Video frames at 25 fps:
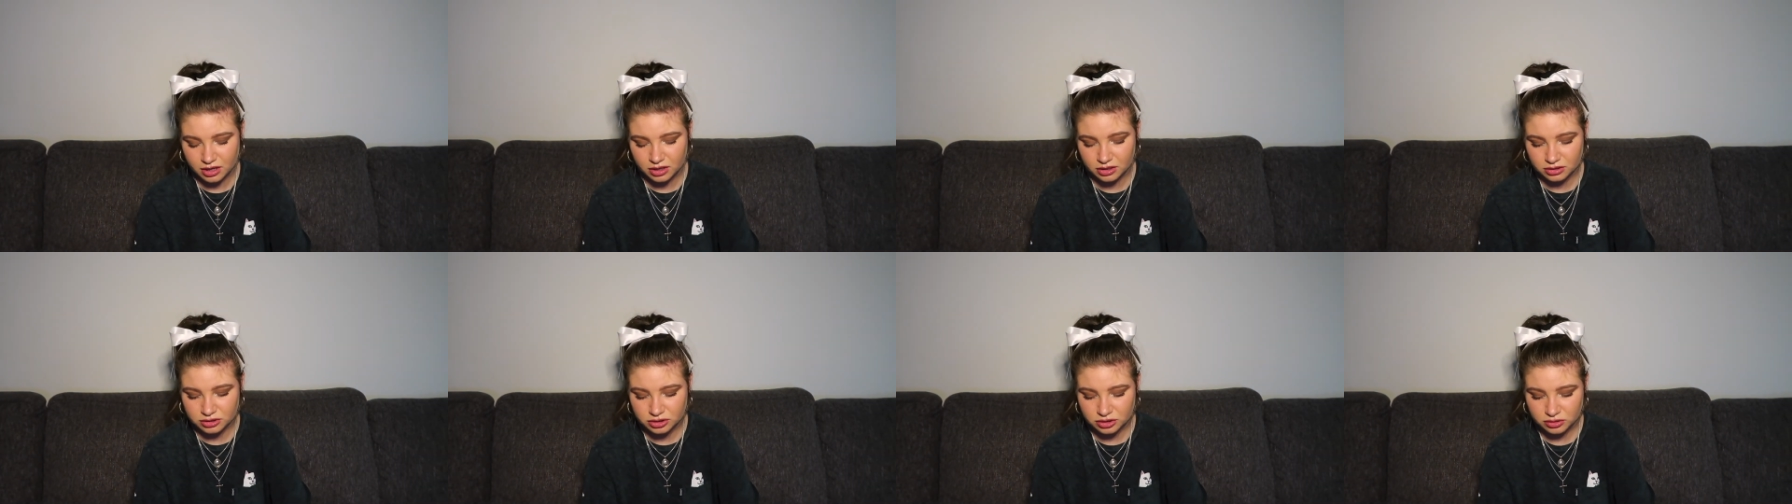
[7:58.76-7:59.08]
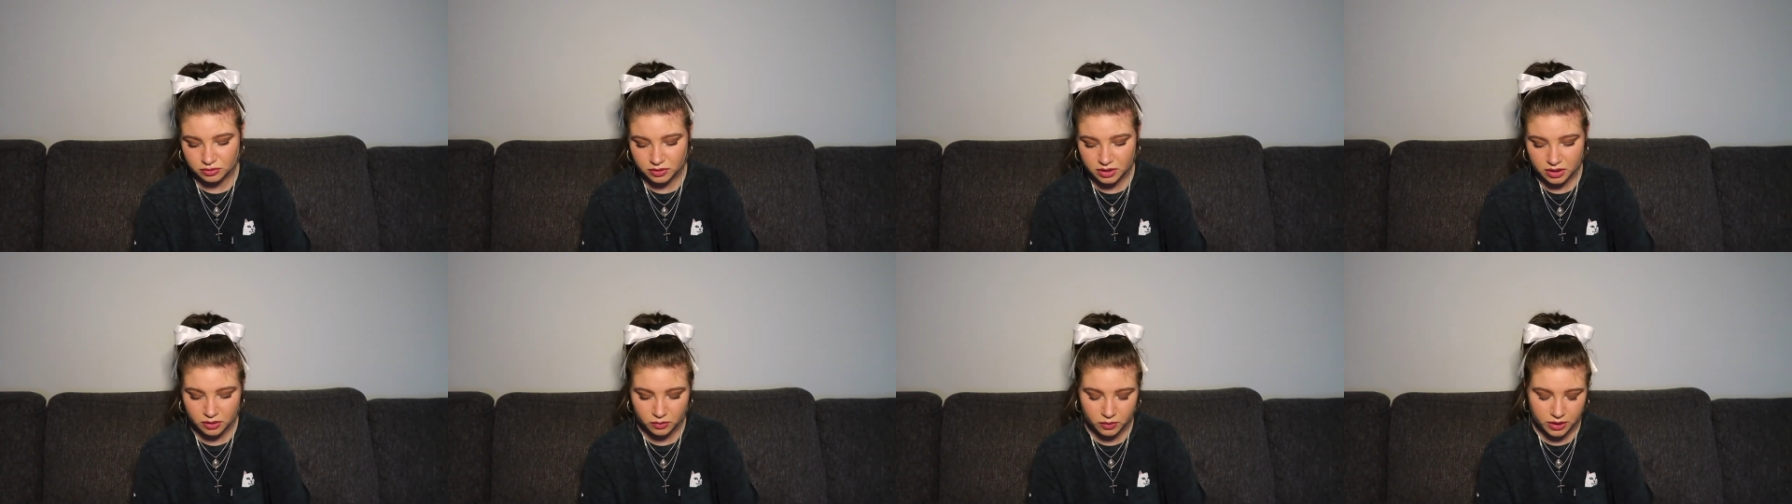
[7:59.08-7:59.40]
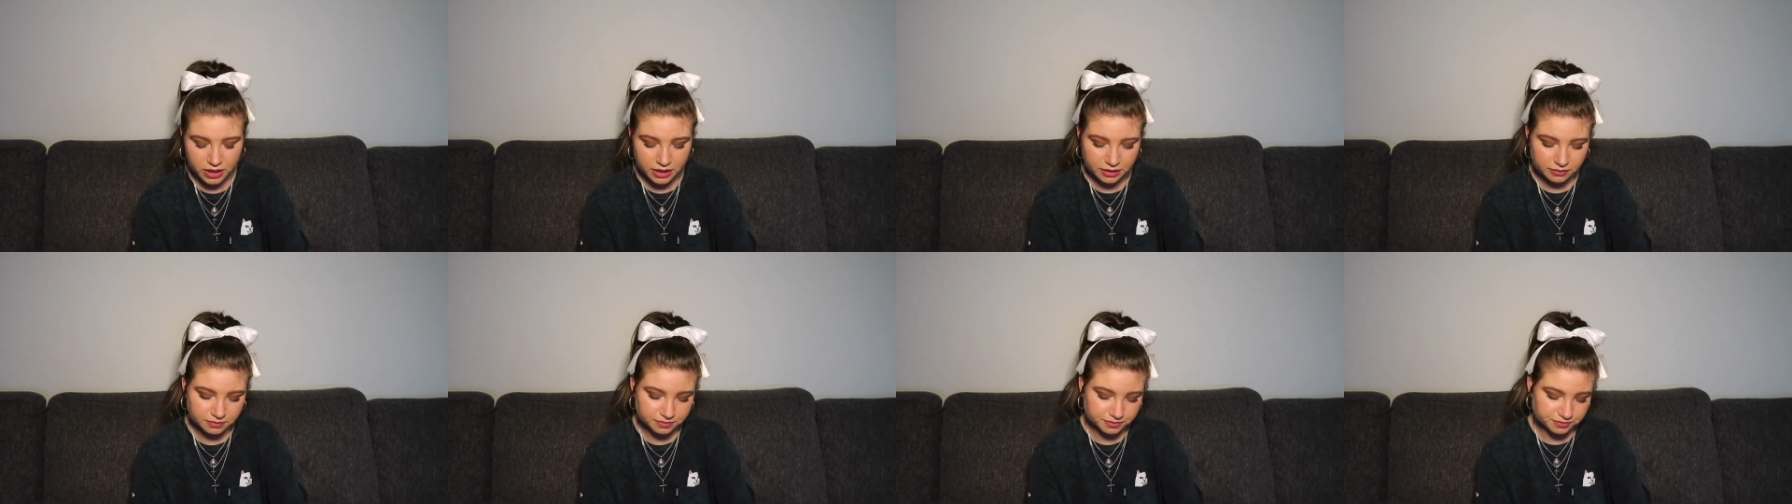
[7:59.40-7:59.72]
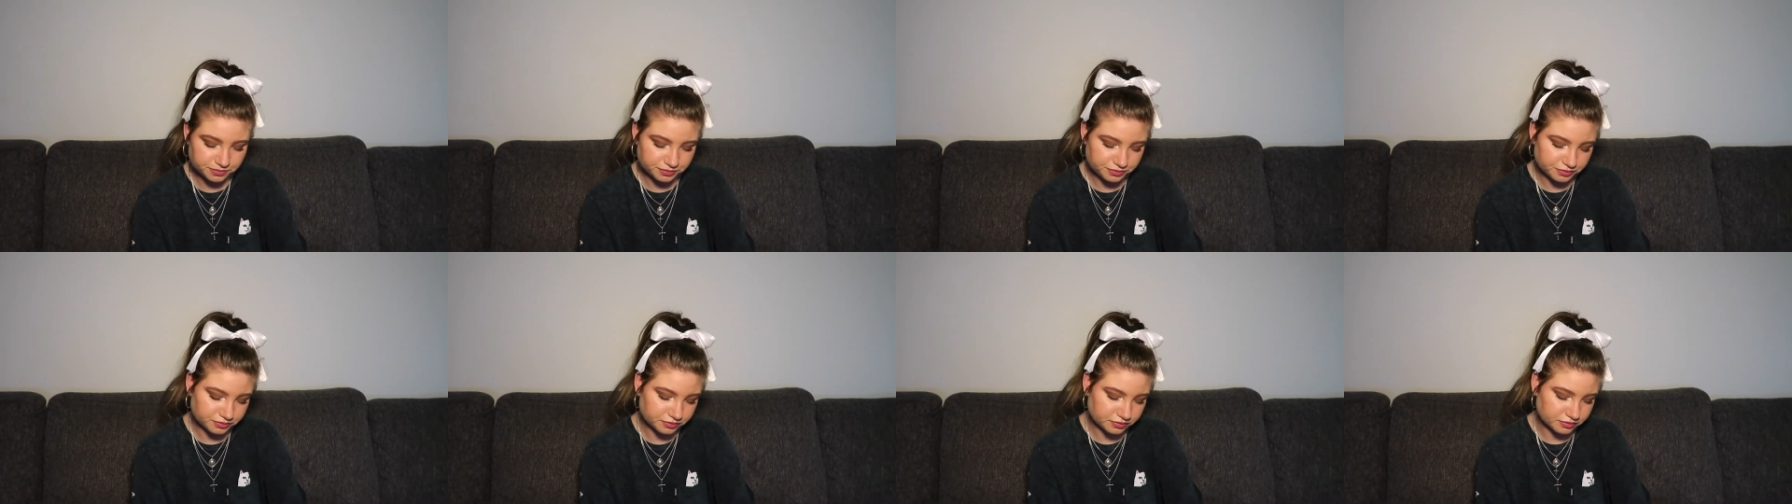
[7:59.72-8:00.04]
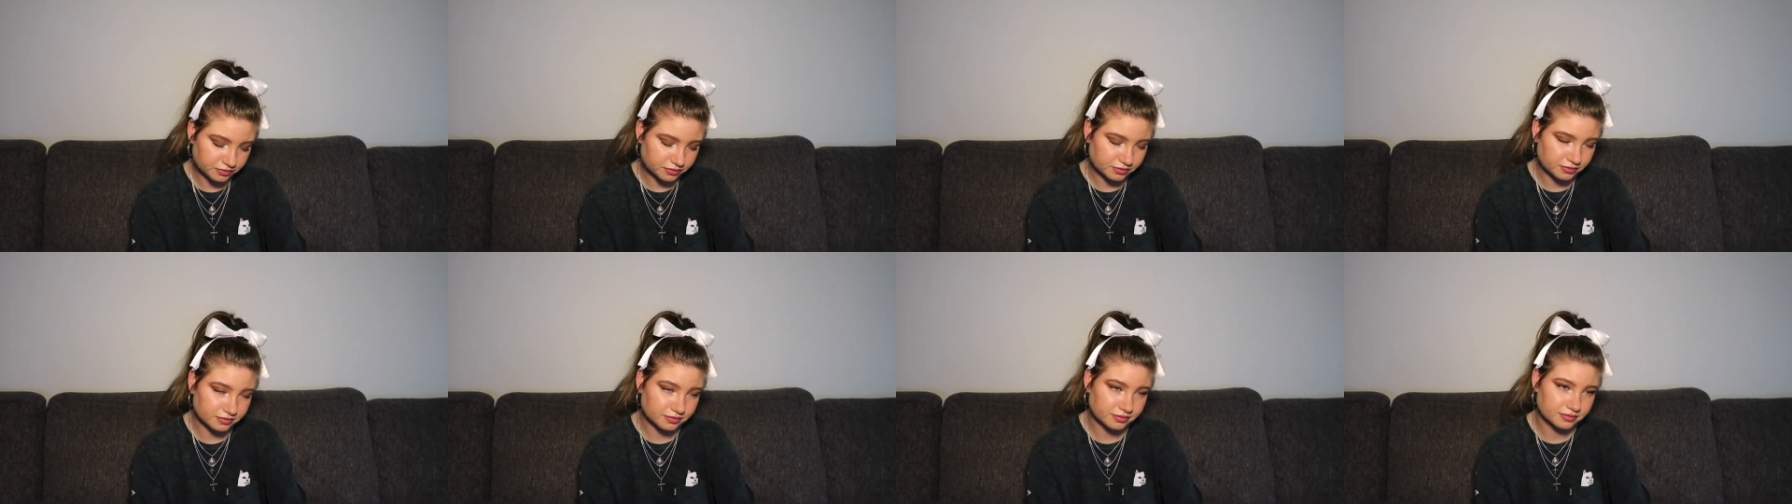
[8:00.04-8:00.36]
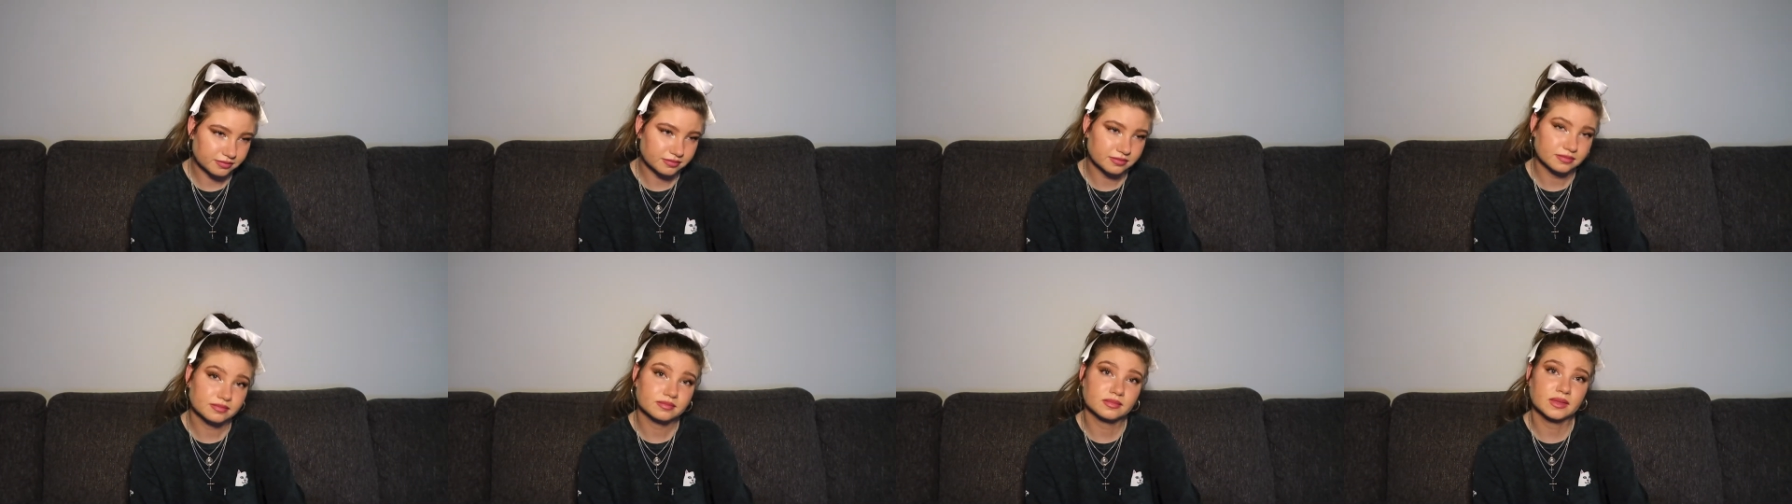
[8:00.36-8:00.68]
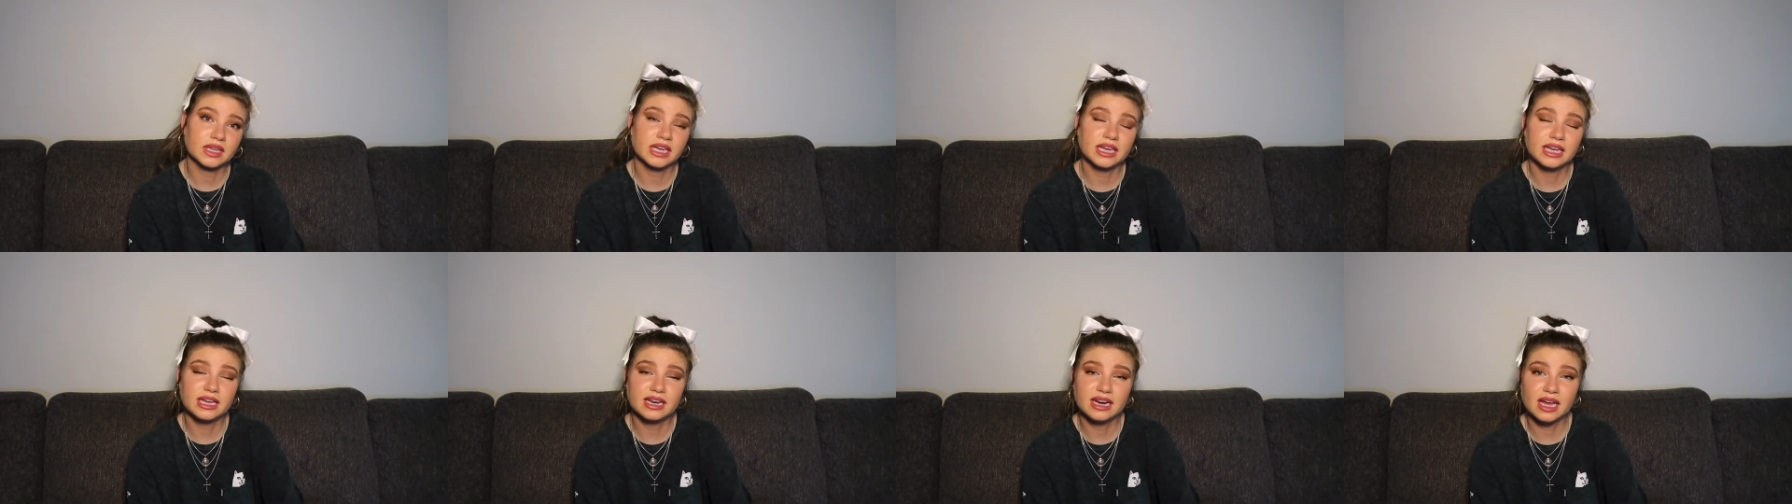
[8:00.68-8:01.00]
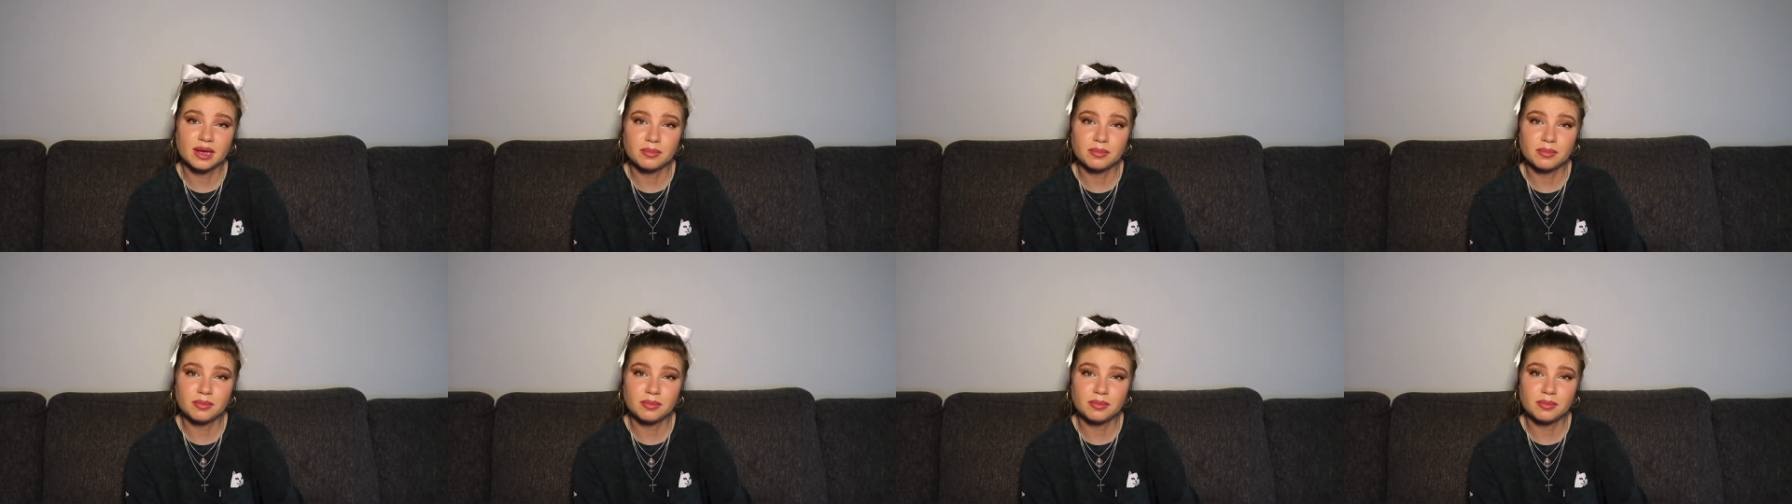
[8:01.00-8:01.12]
So anyway, he and I